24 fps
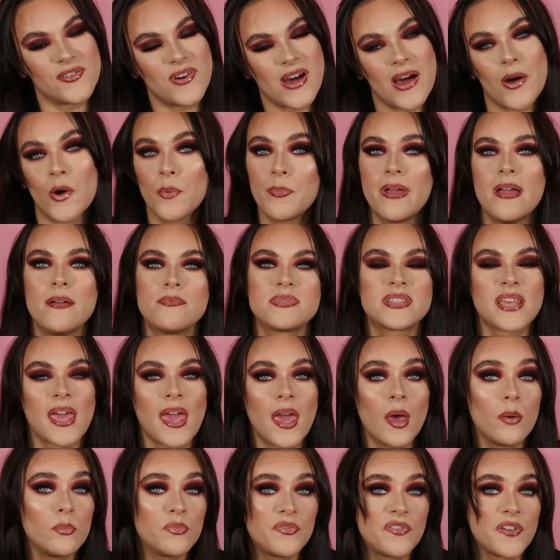I hope that it was
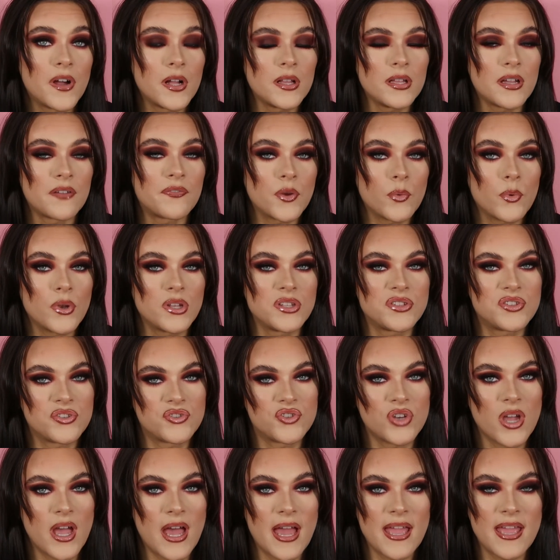helpful if you wanted to
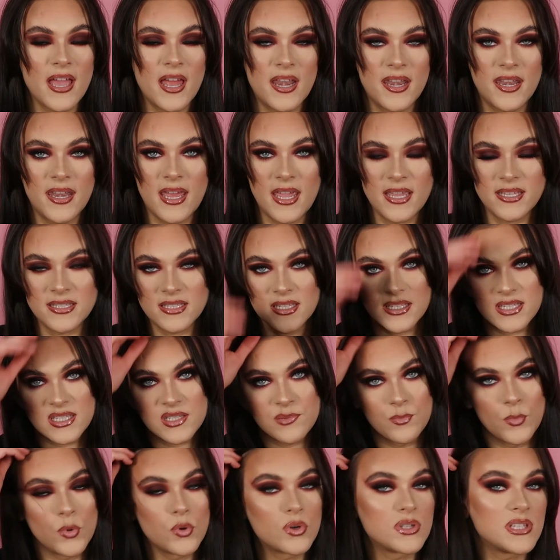try a nice
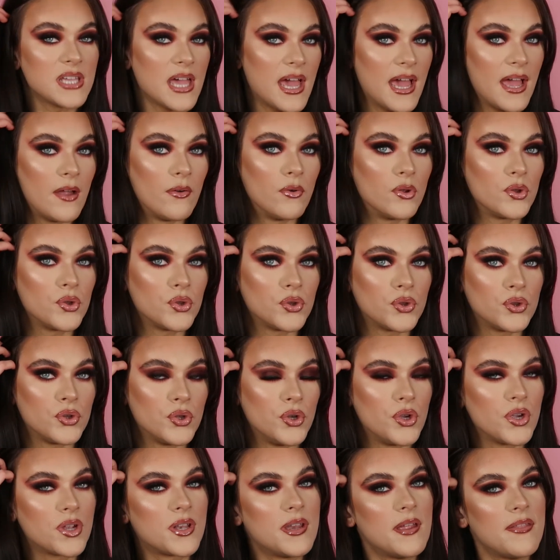smoked out look.